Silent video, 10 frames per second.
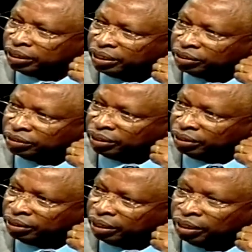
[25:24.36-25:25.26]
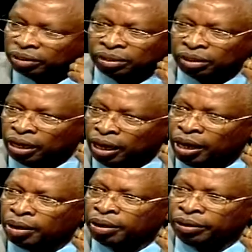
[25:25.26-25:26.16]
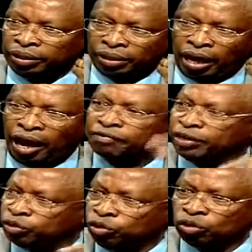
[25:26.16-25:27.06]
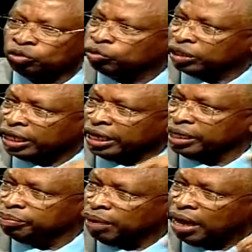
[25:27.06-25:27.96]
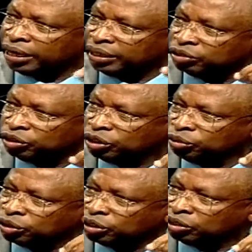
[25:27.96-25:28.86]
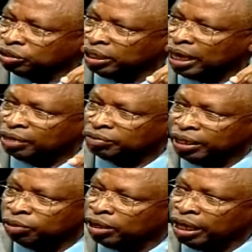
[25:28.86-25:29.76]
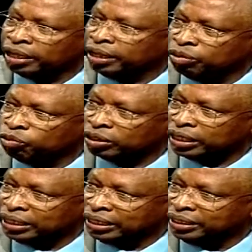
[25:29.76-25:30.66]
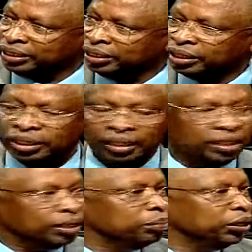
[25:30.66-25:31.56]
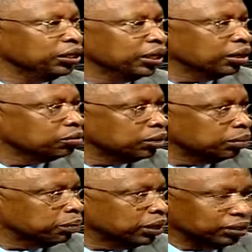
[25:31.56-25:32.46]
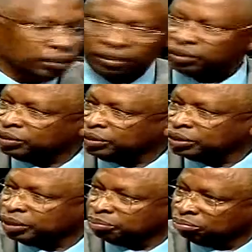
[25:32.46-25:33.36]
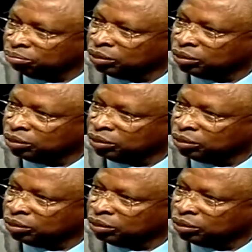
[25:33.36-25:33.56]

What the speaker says: kits, and I haven't gone to the Kenyan market to see what's going out there, other than what I read in the media, whereby they see some